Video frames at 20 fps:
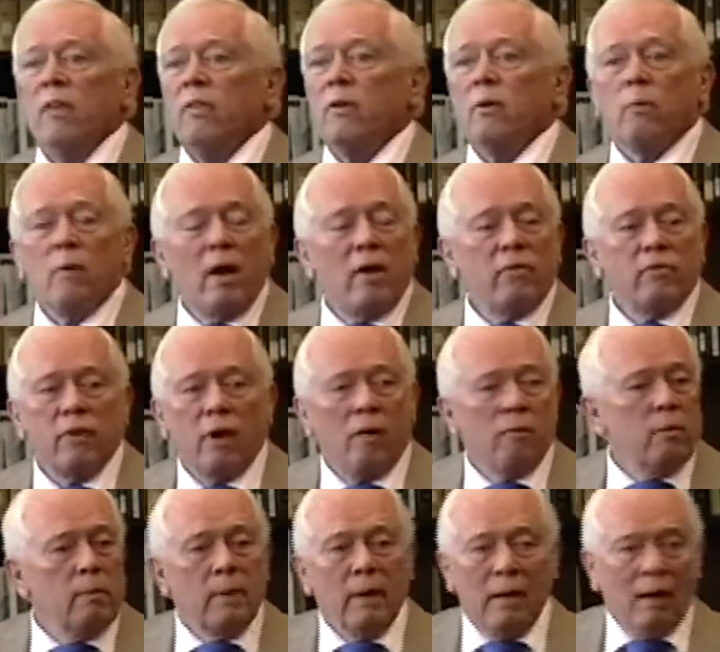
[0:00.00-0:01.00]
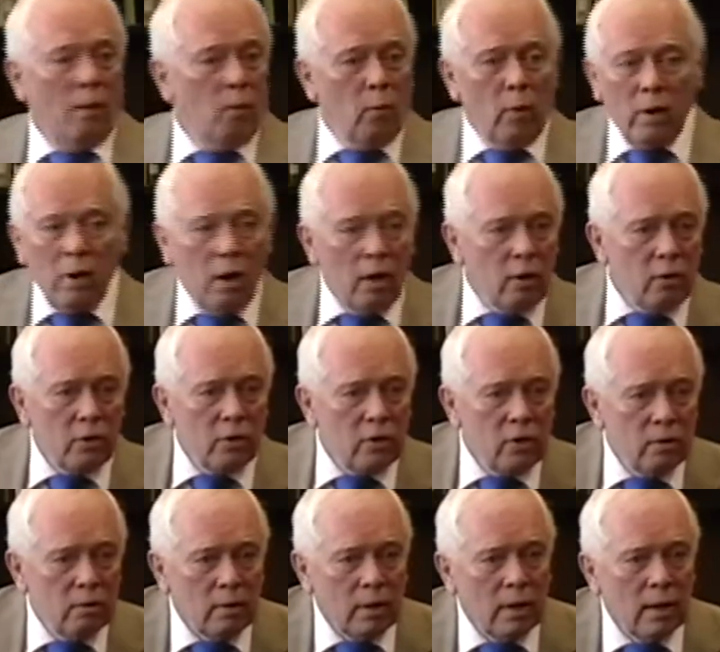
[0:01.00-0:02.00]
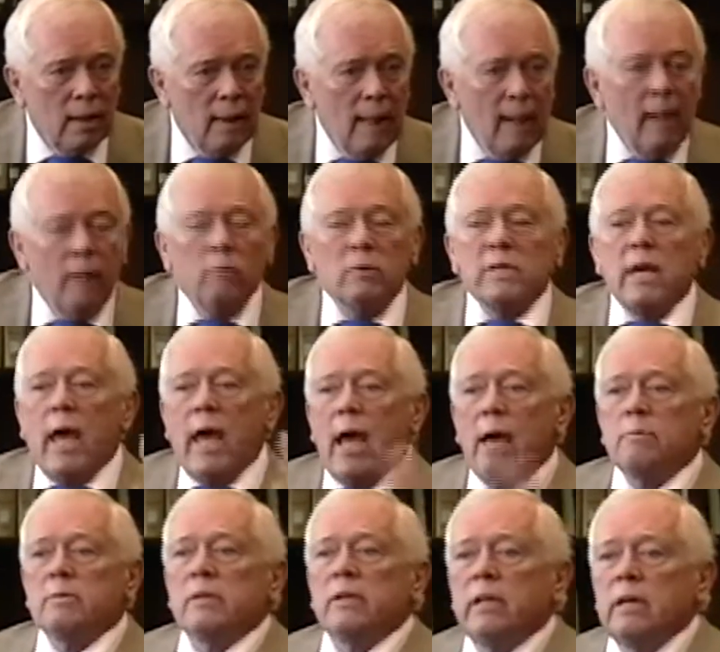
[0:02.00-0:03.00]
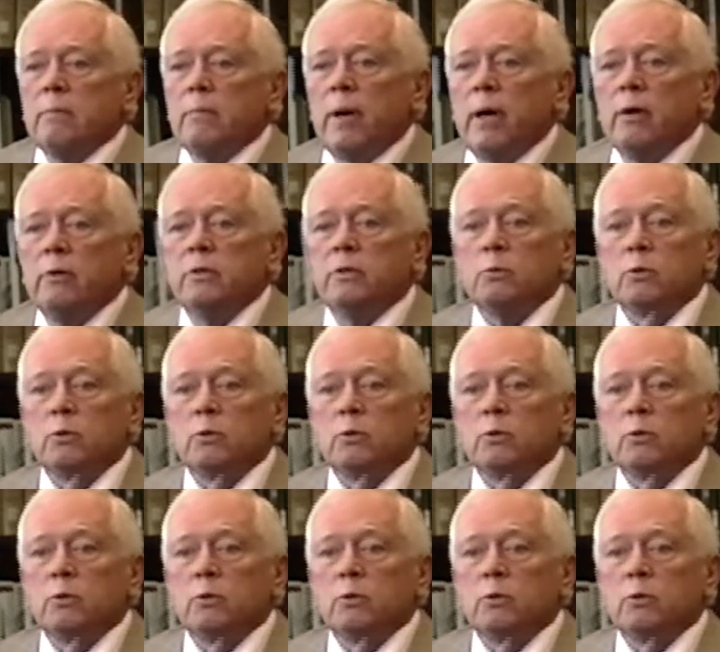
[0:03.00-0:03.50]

The rest of them, we're not going to do it was absolutely opposed.